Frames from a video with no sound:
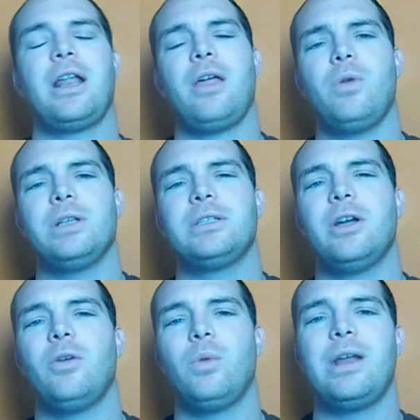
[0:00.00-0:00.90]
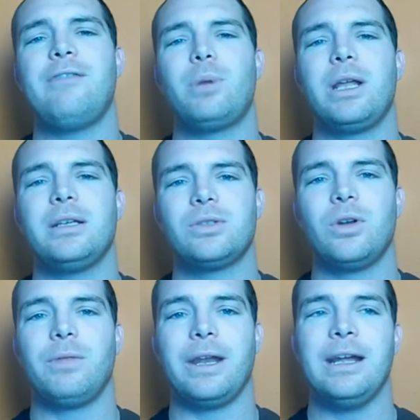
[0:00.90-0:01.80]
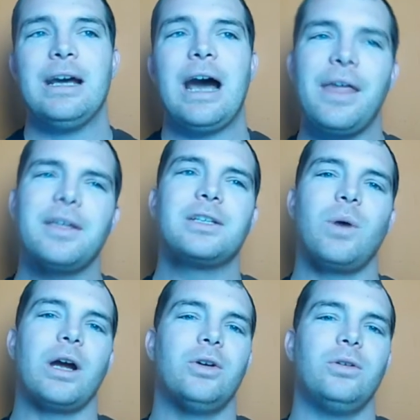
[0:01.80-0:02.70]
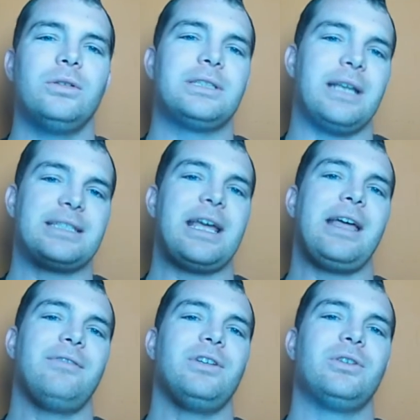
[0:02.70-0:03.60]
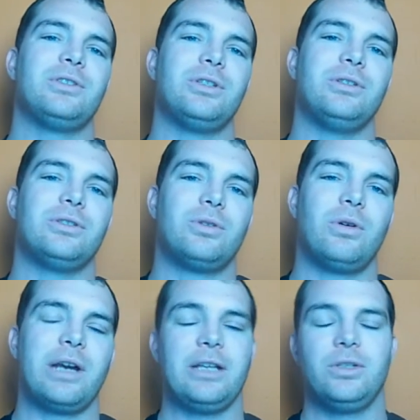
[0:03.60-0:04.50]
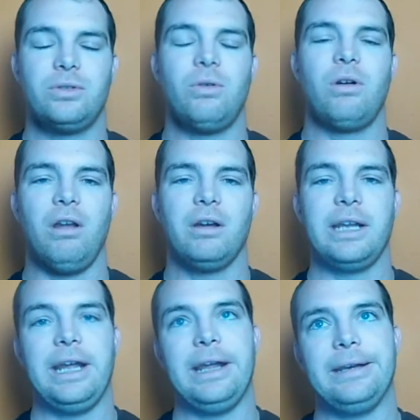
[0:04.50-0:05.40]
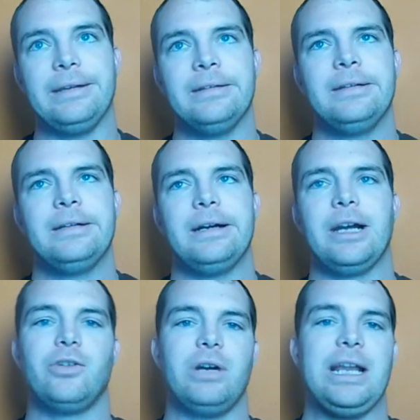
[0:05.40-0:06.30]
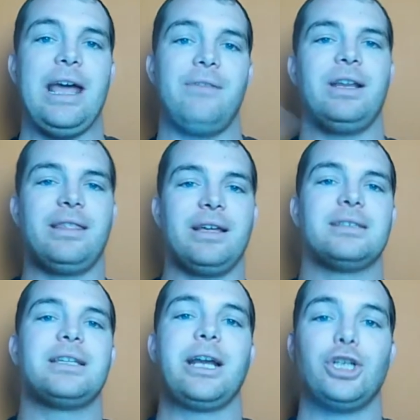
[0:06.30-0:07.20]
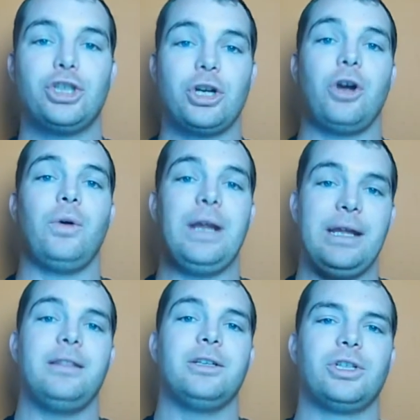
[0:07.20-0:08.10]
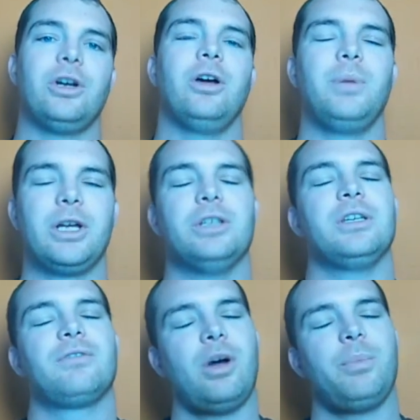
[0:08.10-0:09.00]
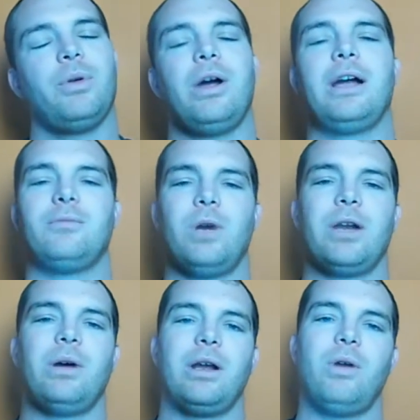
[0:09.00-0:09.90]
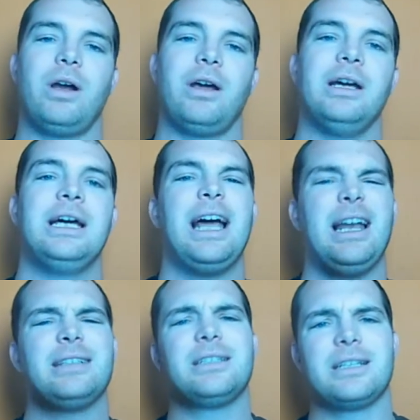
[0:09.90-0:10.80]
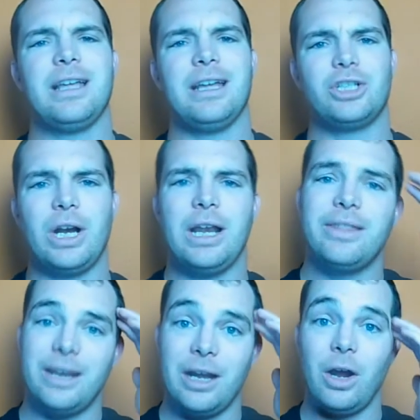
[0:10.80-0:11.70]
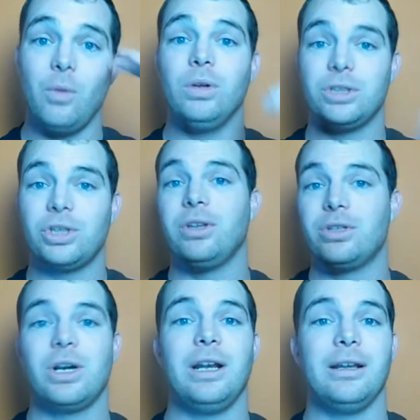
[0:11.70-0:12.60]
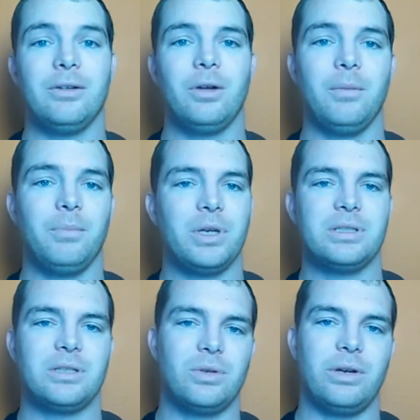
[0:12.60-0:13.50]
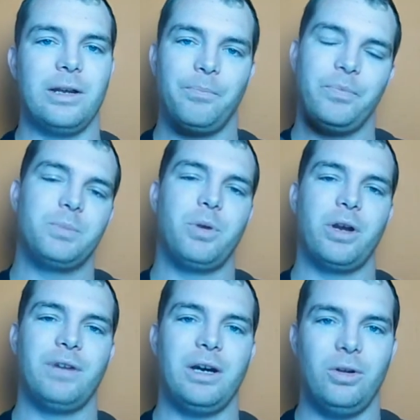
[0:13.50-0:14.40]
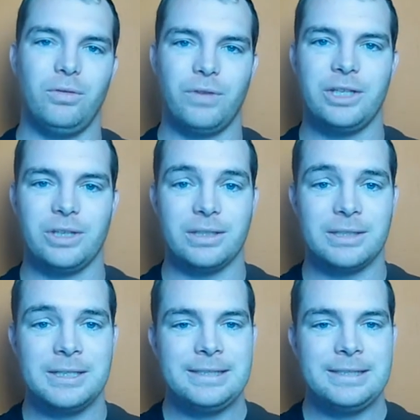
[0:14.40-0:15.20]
And I wanted to know what everybody else thought of that. I think it's quite cool. It's a nice avenue to talk, and I do talk a lot, and I don't really have anything else that I show in the show because of copyright and wada. And this is a trailer, then I will show the trailer because it's part of our whole franchise.